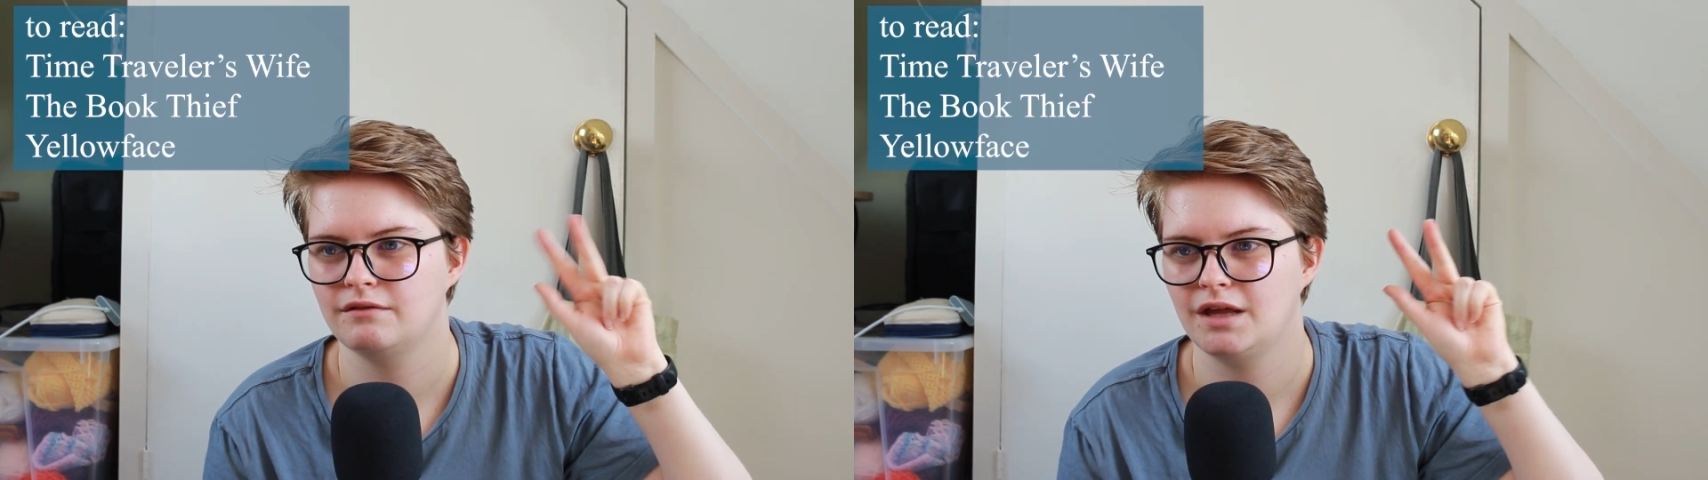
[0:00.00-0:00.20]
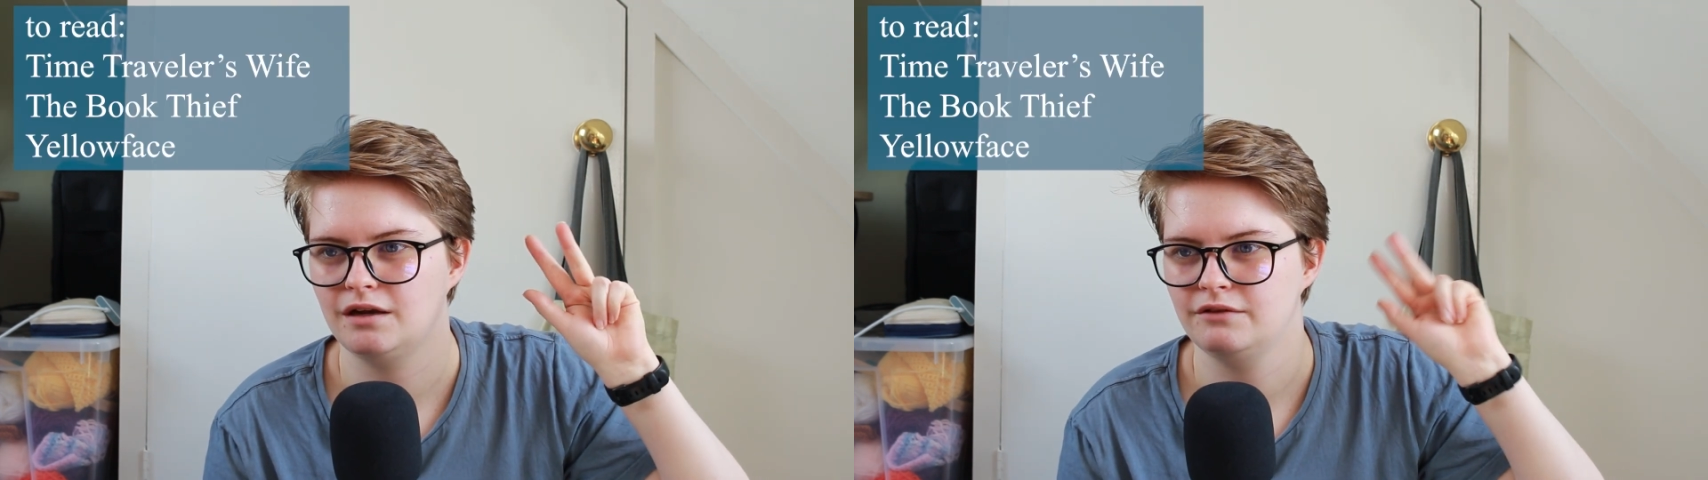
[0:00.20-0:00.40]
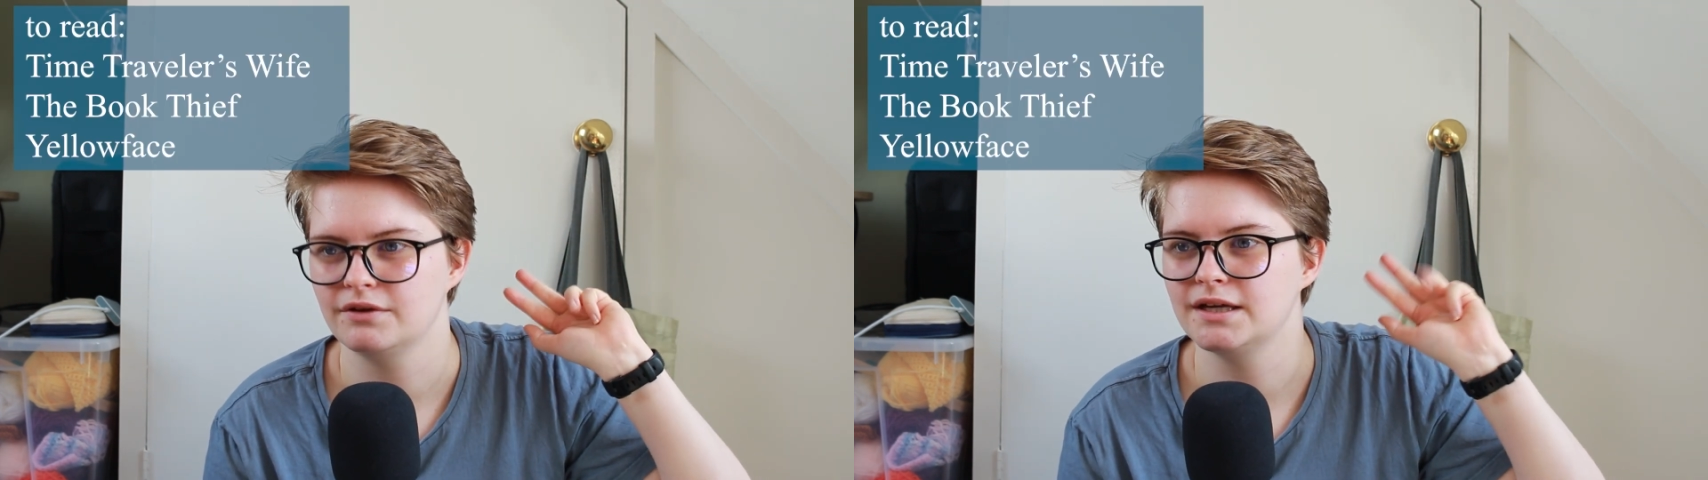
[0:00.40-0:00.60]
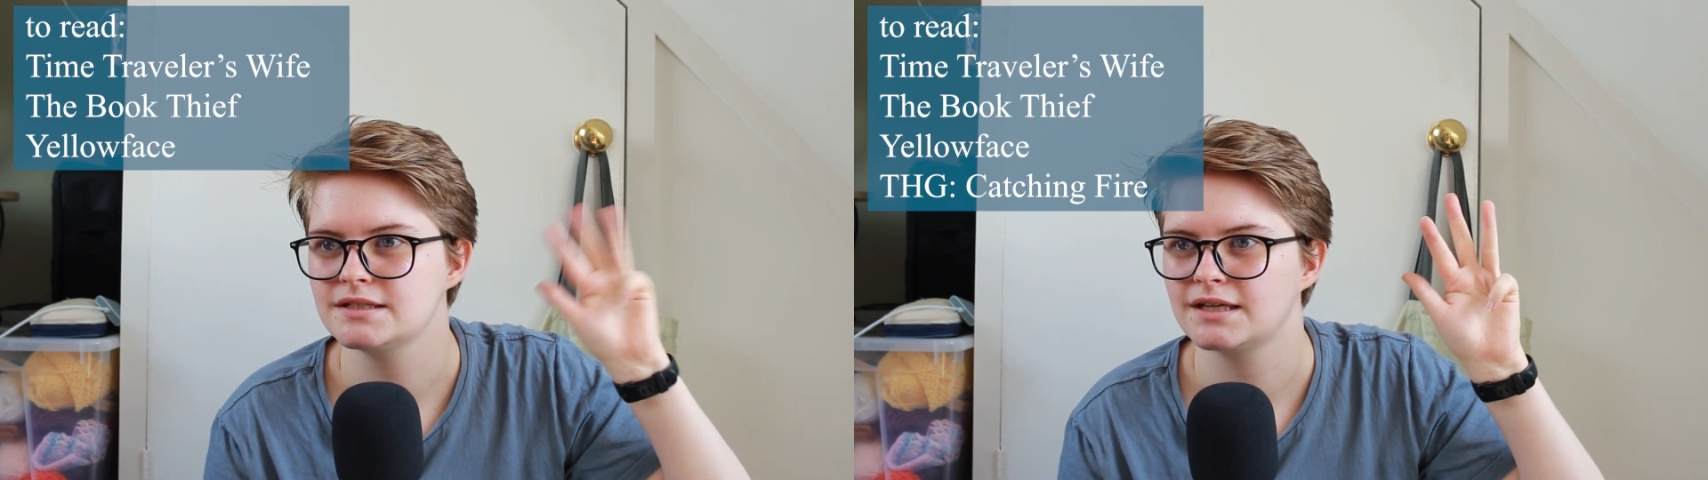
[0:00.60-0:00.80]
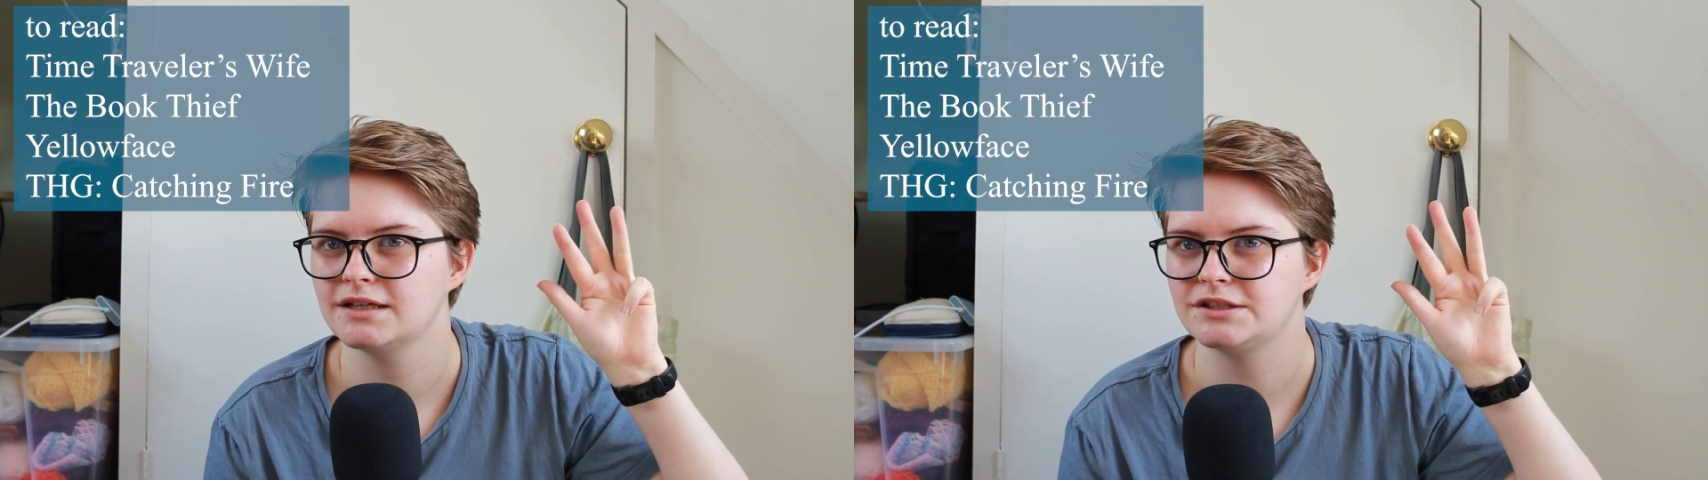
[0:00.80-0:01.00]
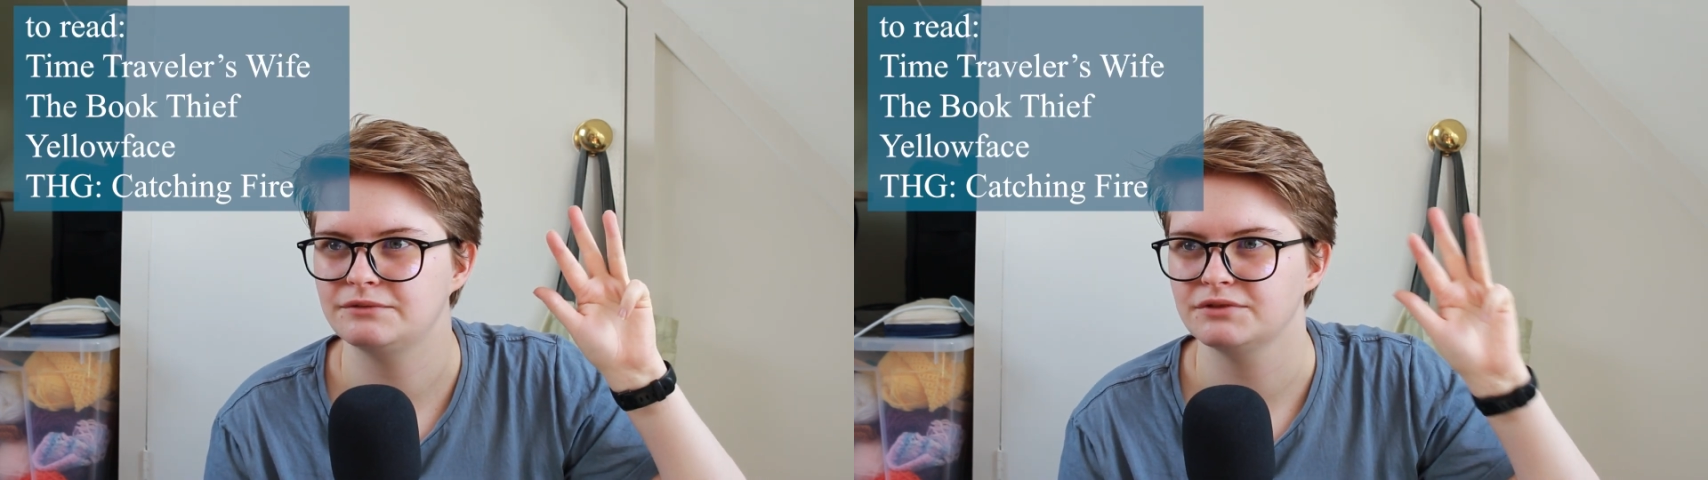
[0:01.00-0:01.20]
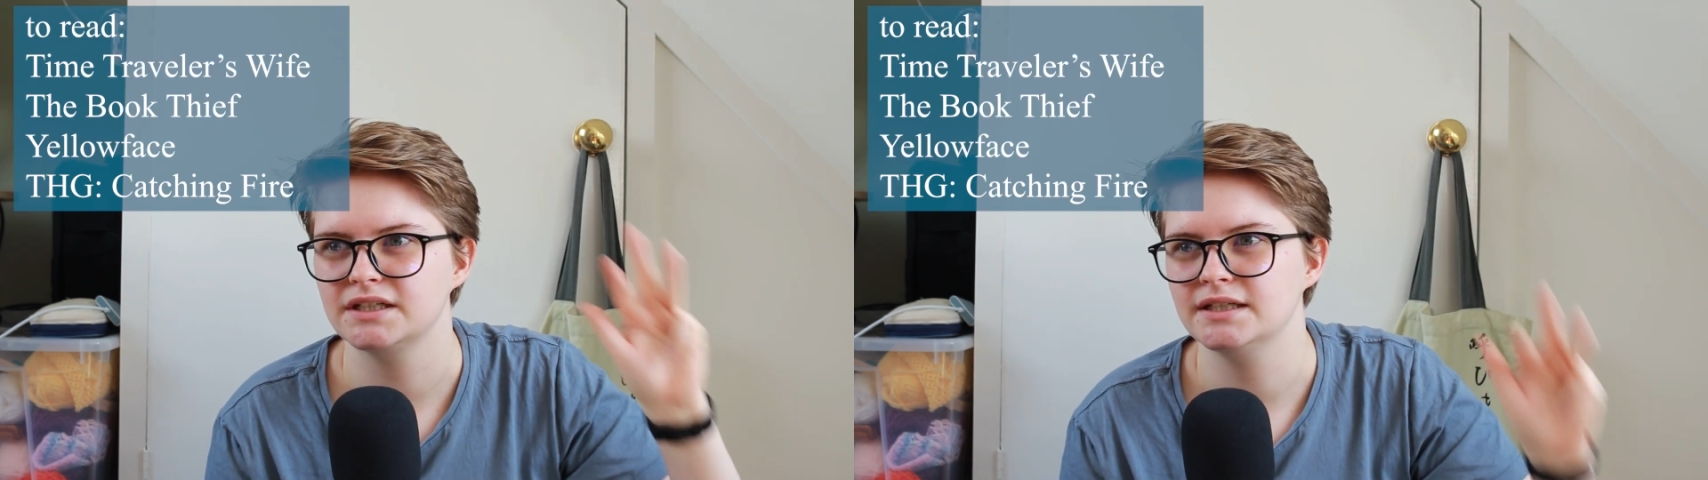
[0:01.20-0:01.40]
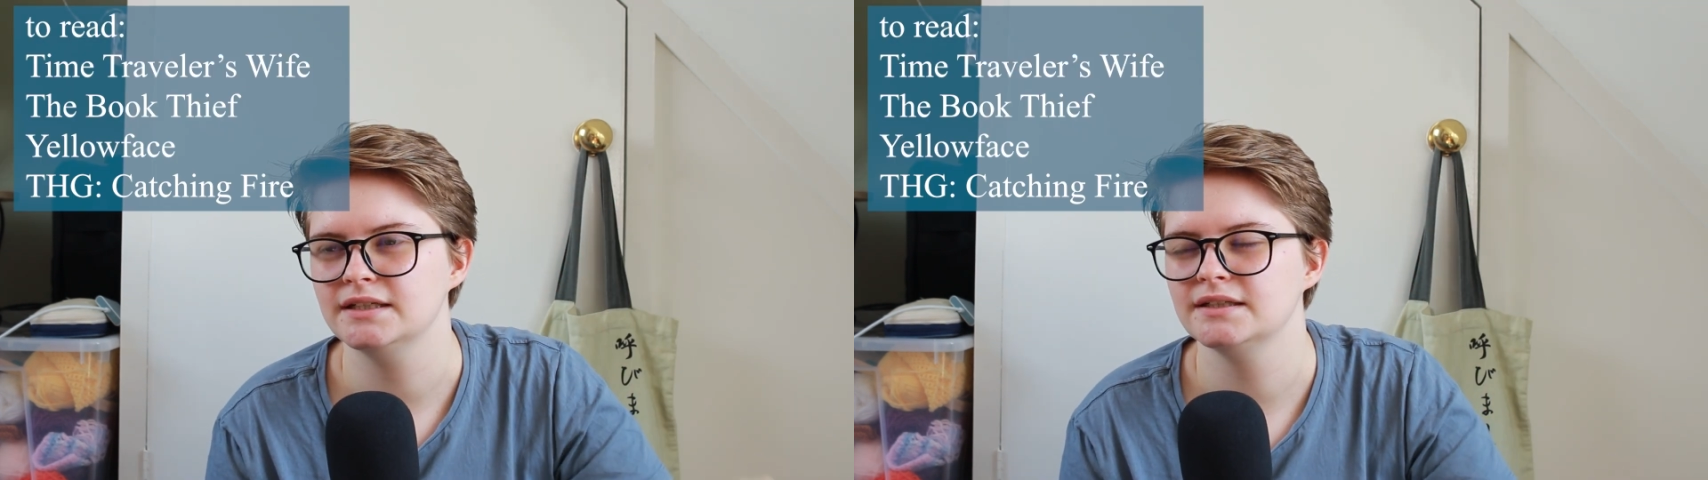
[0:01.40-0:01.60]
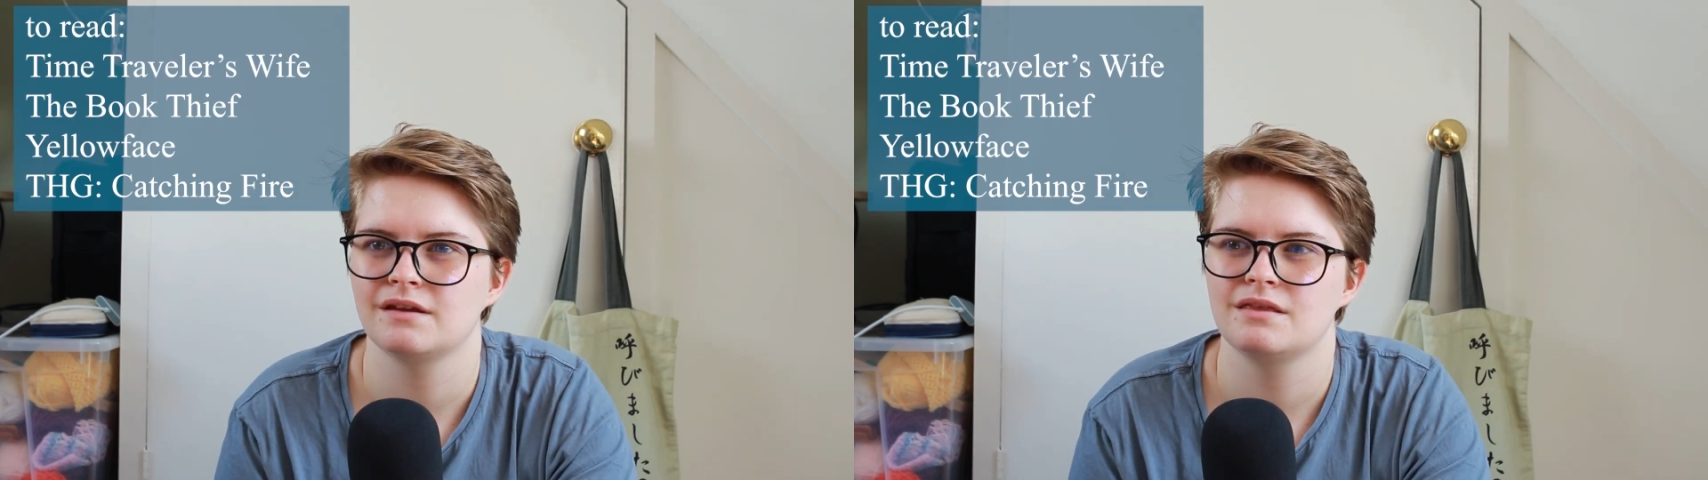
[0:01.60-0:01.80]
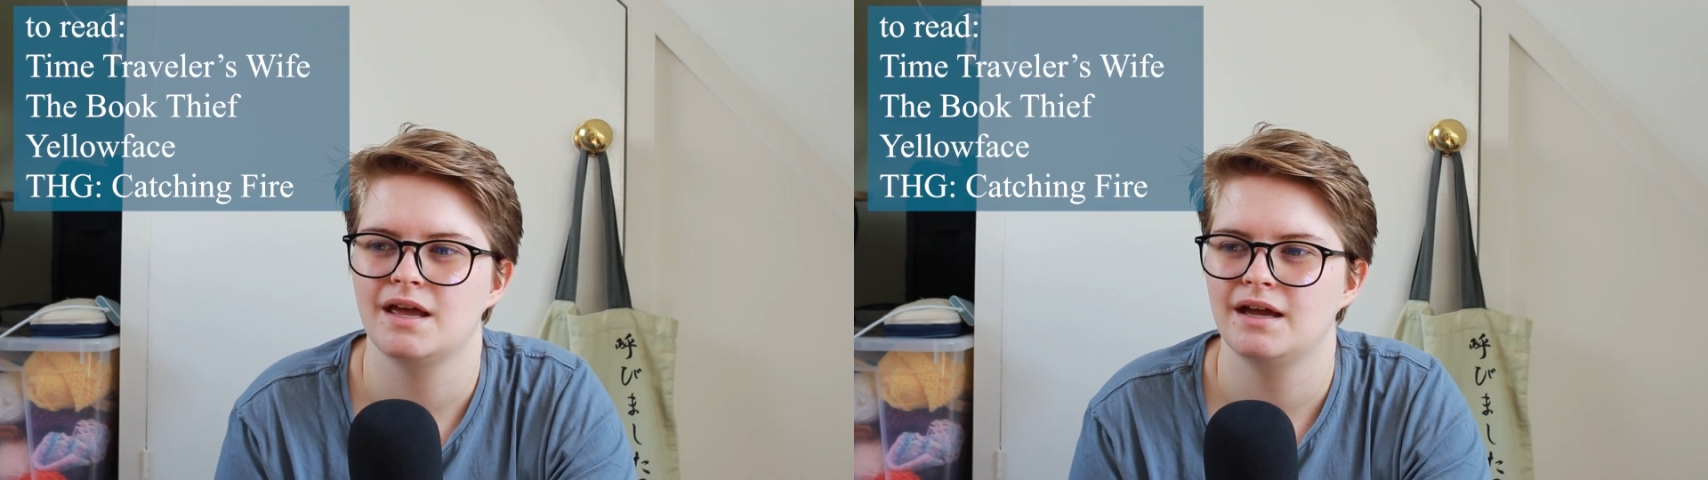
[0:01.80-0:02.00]
Yellowface, Catching Fire,
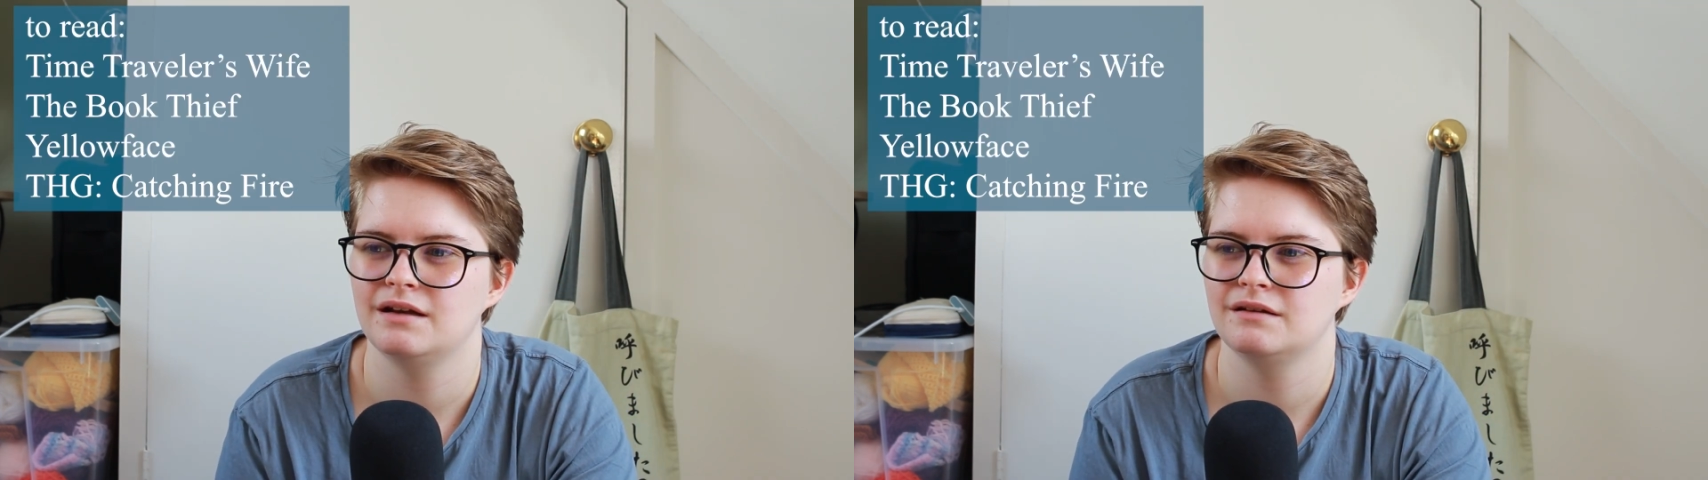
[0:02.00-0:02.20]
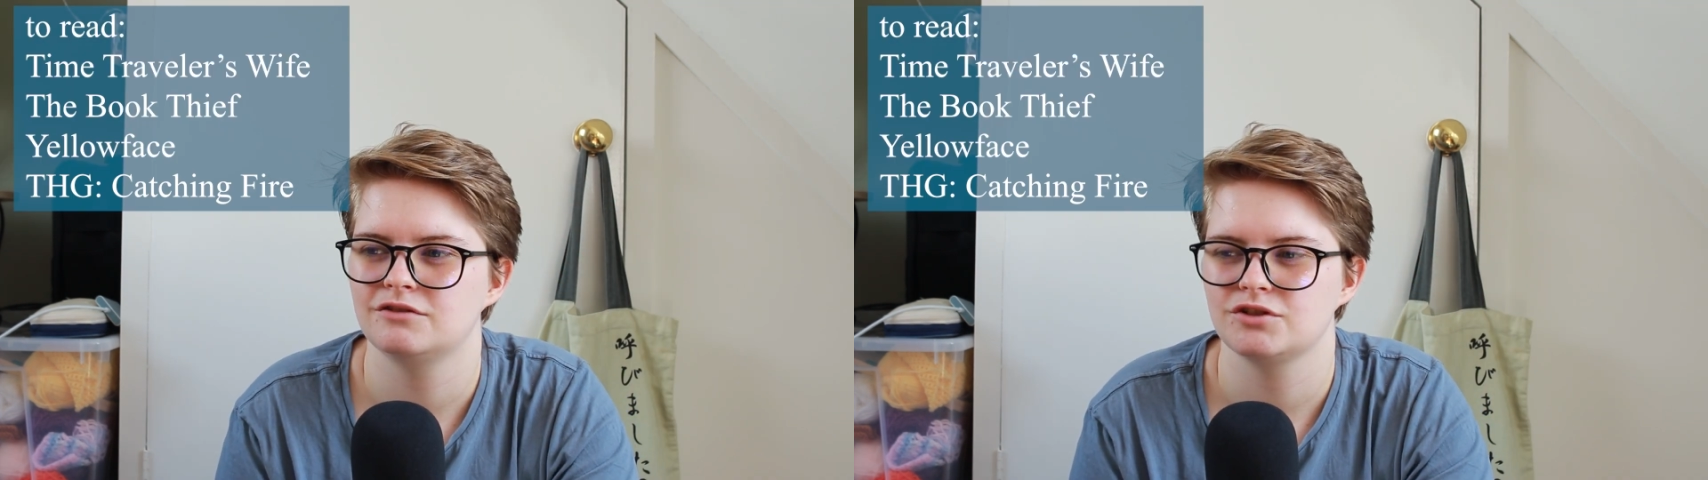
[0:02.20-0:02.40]
and then